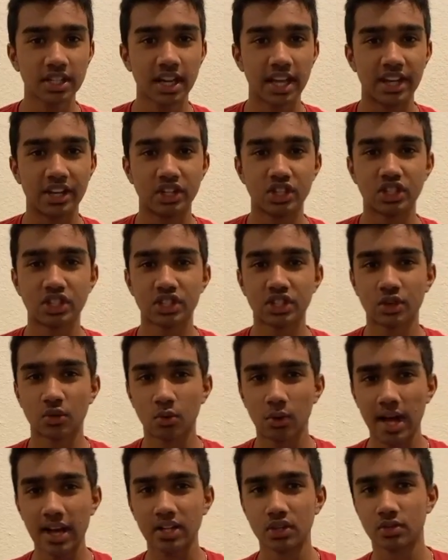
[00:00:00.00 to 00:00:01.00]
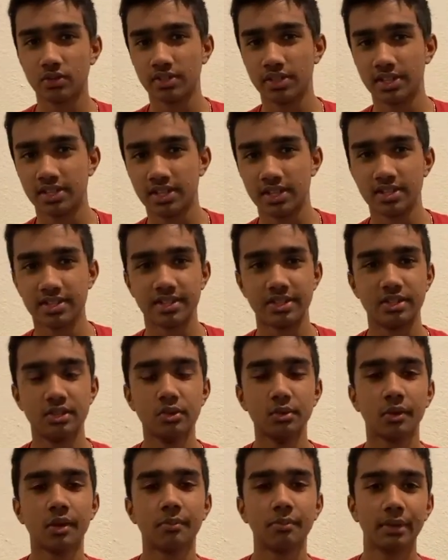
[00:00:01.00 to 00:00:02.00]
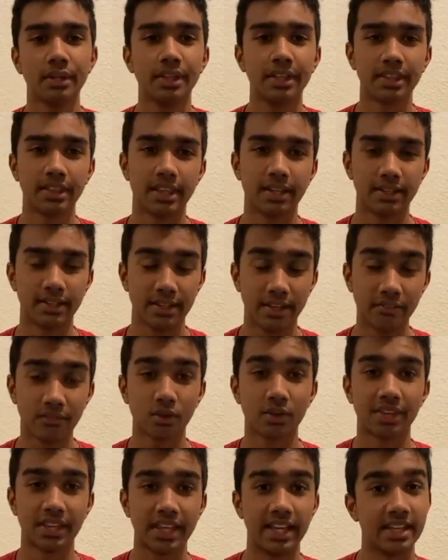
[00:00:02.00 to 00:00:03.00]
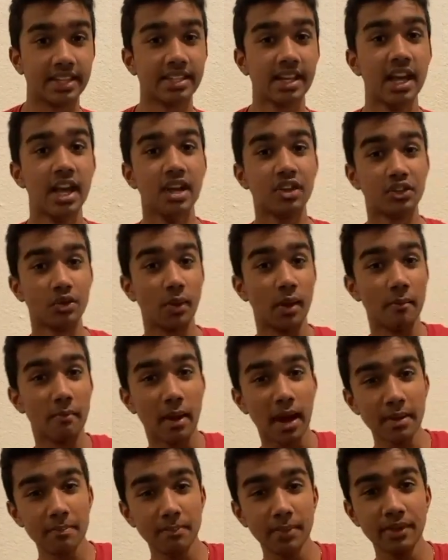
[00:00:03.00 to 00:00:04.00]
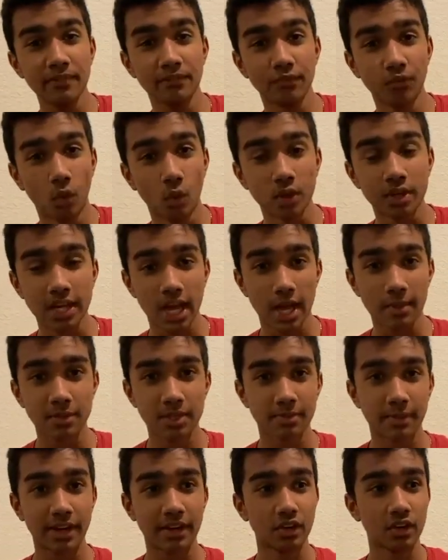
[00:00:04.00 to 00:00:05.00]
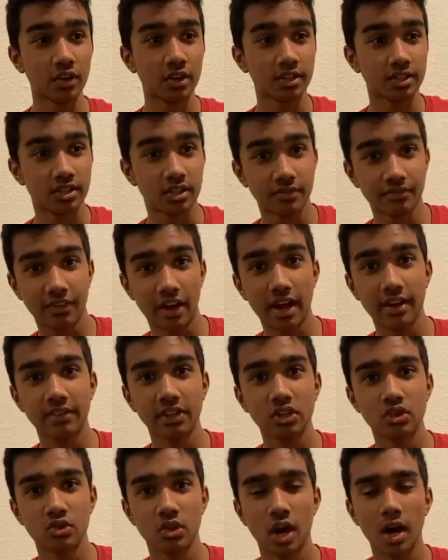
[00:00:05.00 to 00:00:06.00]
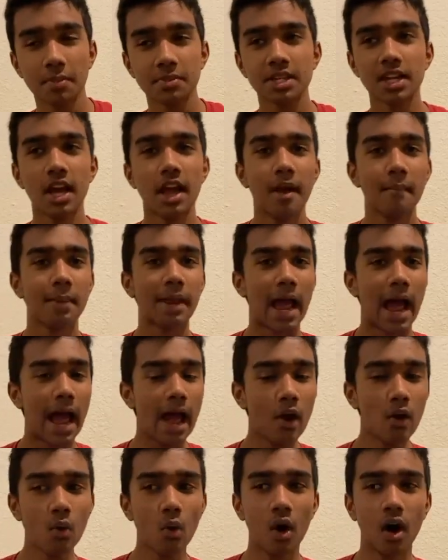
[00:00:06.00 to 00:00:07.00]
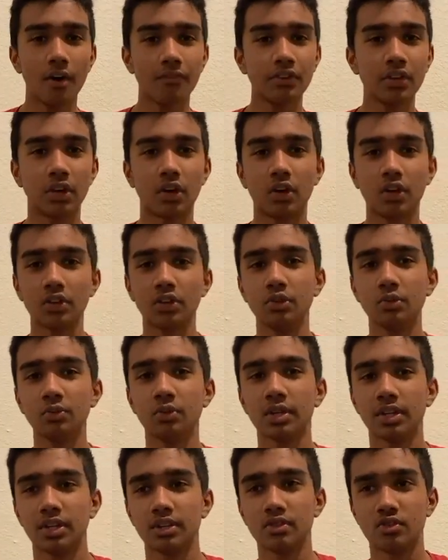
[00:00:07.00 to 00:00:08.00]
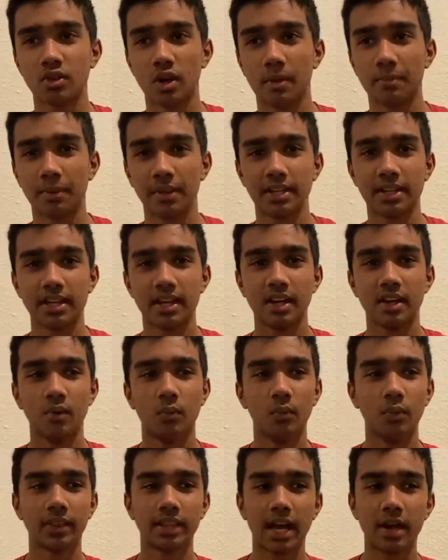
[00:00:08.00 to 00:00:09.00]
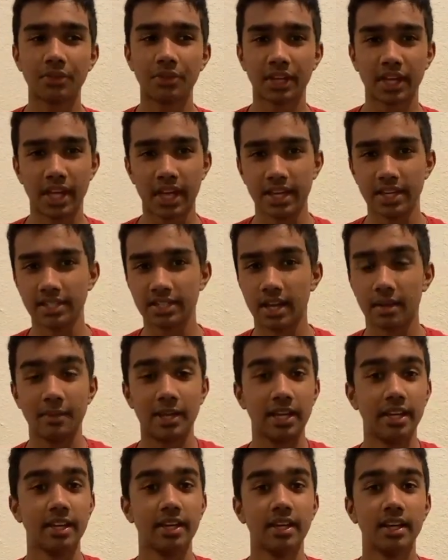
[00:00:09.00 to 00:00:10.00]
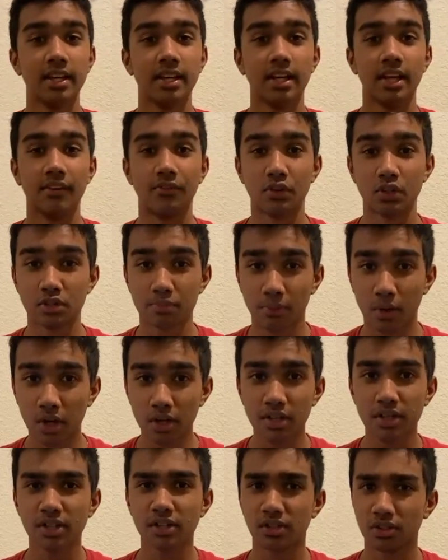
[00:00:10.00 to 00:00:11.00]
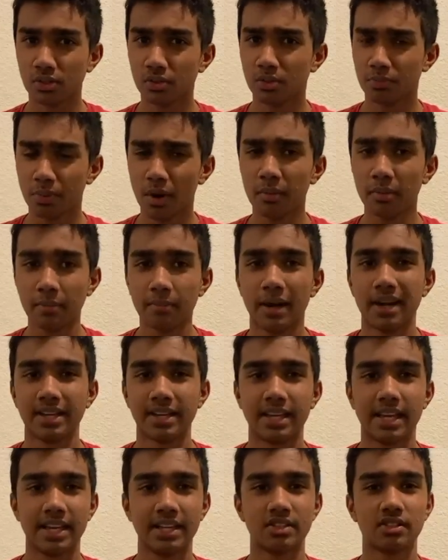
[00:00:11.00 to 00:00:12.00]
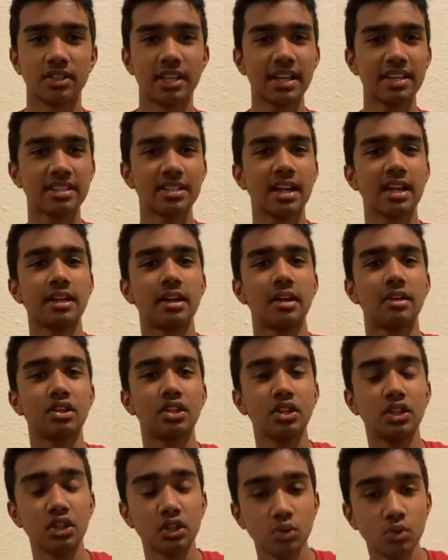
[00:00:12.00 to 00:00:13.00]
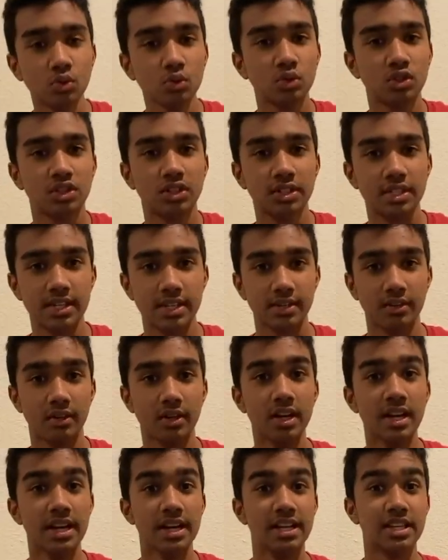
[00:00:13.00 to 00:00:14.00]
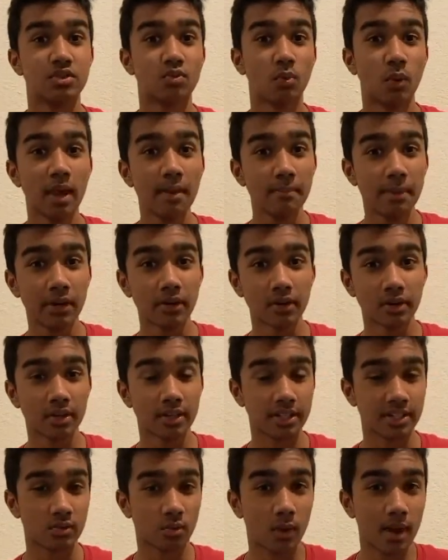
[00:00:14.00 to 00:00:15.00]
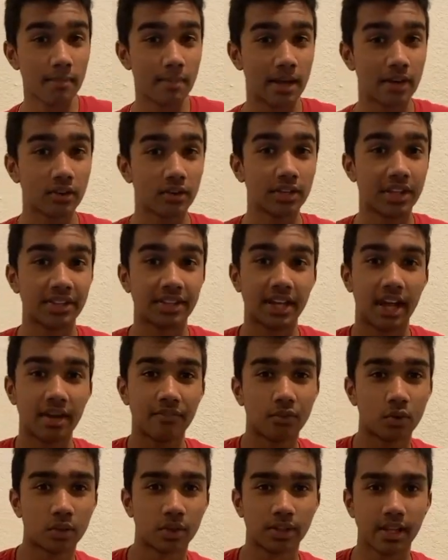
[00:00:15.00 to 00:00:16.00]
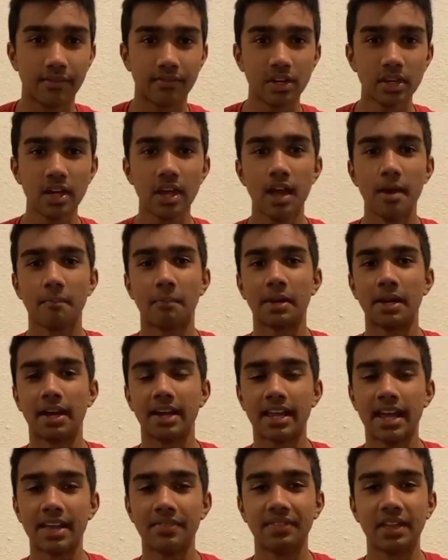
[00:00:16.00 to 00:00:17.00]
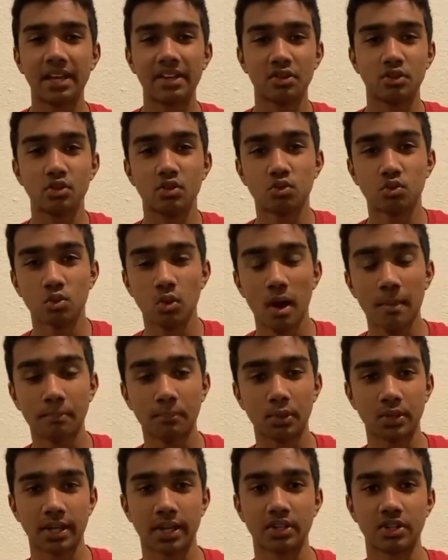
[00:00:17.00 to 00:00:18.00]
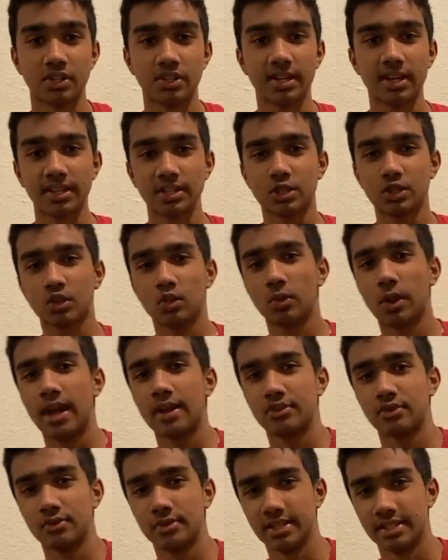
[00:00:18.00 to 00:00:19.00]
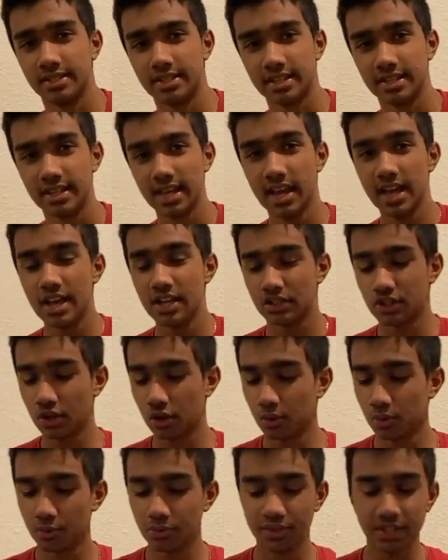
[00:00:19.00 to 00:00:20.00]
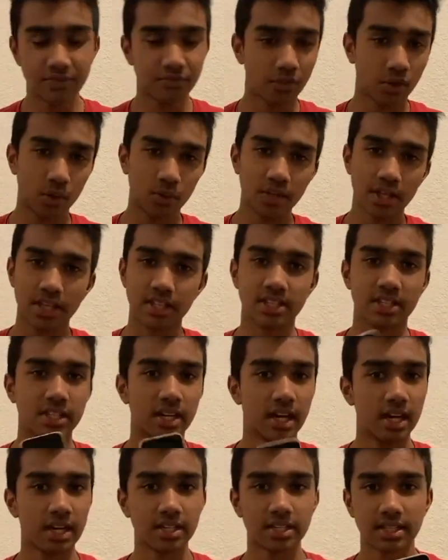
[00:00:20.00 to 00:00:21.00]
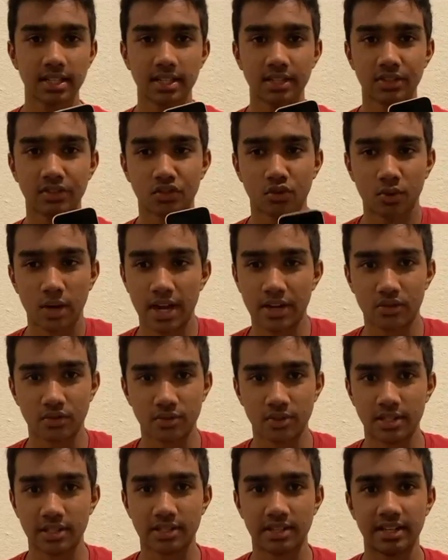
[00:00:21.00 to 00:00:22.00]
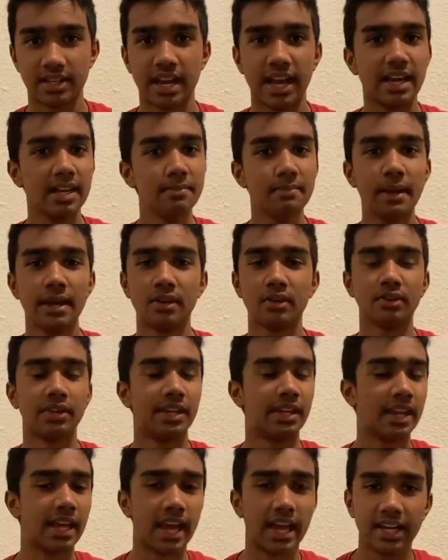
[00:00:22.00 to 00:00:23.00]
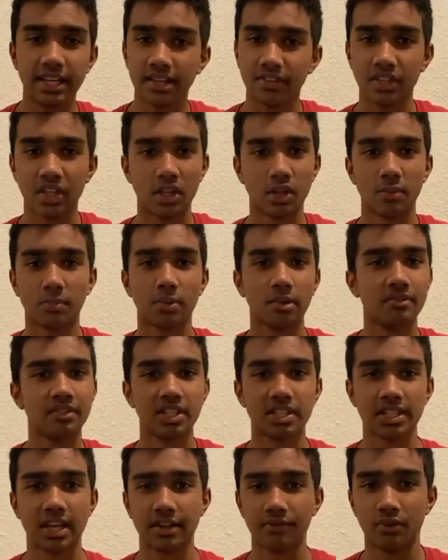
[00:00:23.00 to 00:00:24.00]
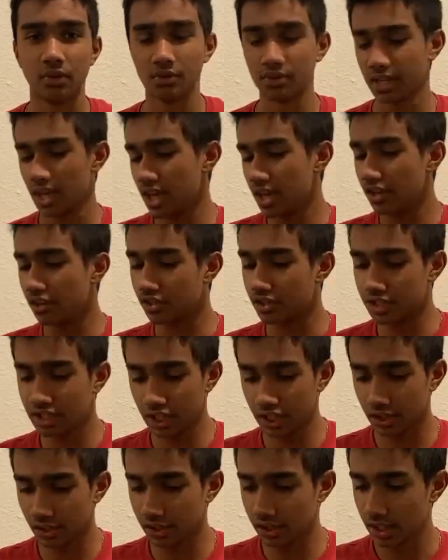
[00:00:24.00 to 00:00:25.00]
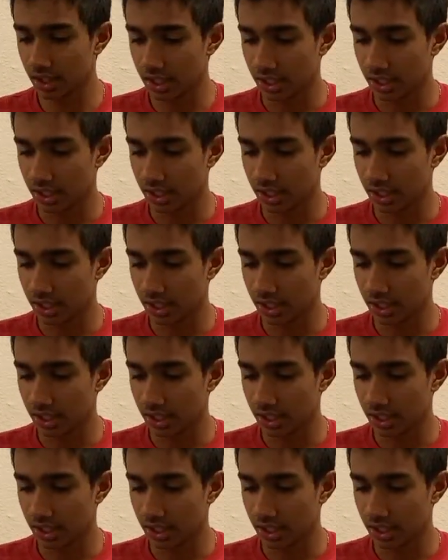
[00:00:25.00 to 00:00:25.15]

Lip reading: and scratch resistance is 2 completely different things. So it might be 4 times better surviving drops, but how often are you going to drop it without the case? I mean, if you're smart, you would probably buy a case. So that's not a huge deal. It's way bigger, it's way better than the iPhone 11, but again, that is drop protection, not scratch resistant. So this phone is not scratch resistant any better than any of the other previous iPhones. You're still,